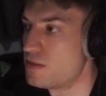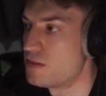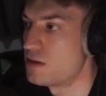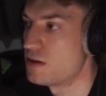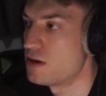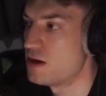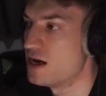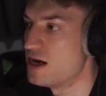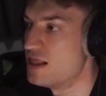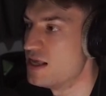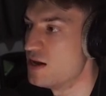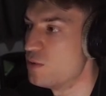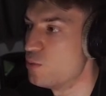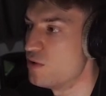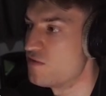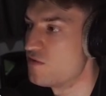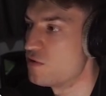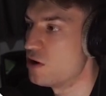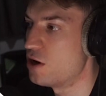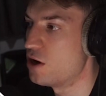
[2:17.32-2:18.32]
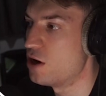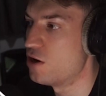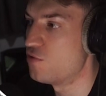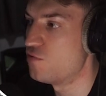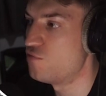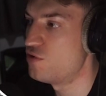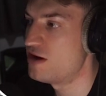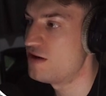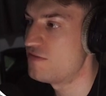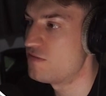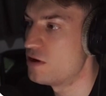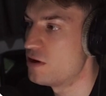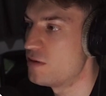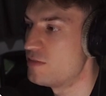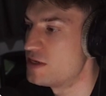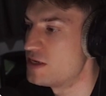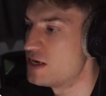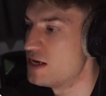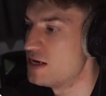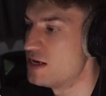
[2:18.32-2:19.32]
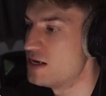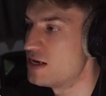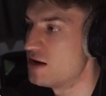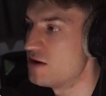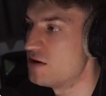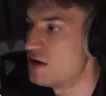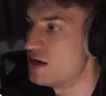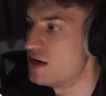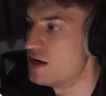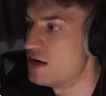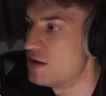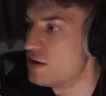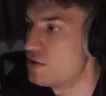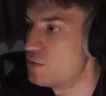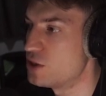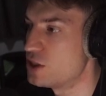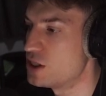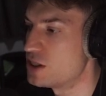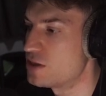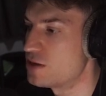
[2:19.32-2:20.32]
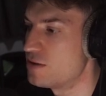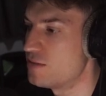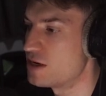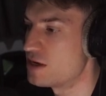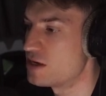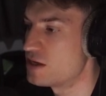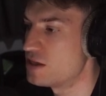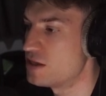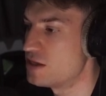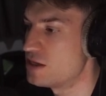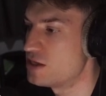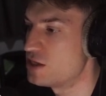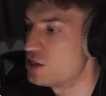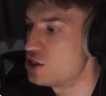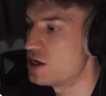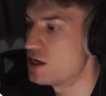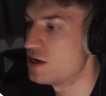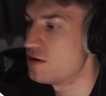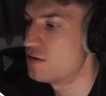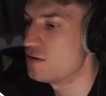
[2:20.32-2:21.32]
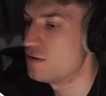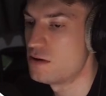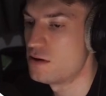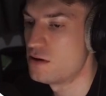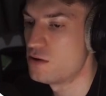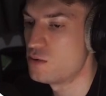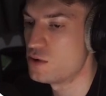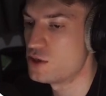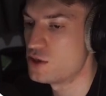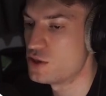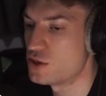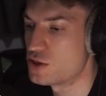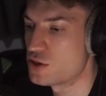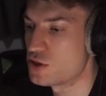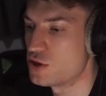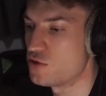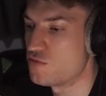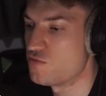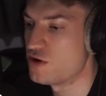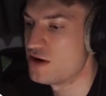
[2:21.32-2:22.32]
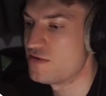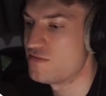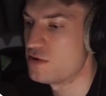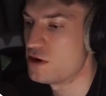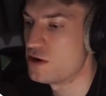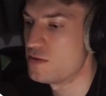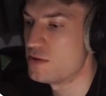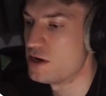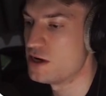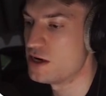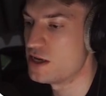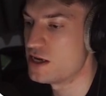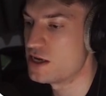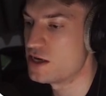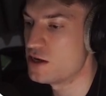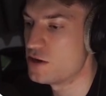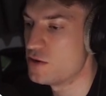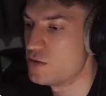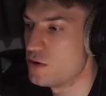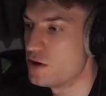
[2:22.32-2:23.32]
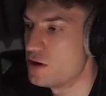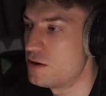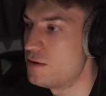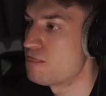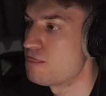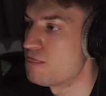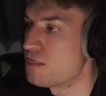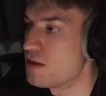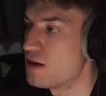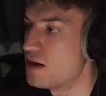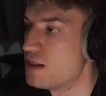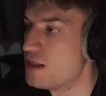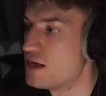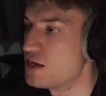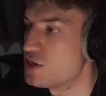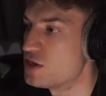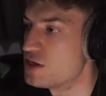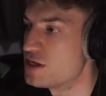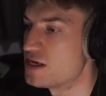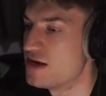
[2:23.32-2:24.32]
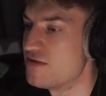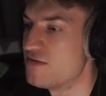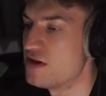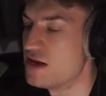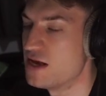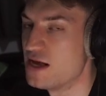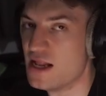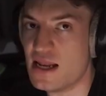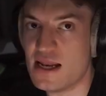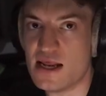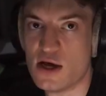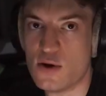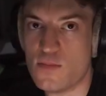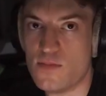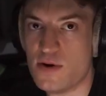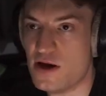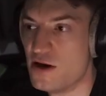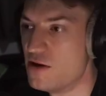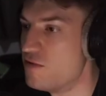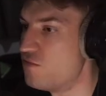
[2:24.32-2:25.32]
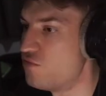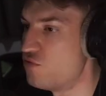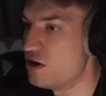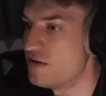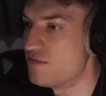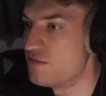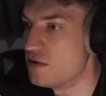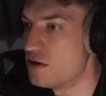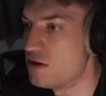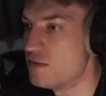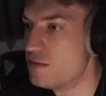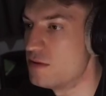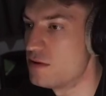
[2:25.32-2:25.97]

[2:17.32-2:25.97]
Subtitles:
And then we've got our reverb send down here, which is coming to this channel, which has just got a reverb and an EQ on, and that's just giving it a little bit of reverb,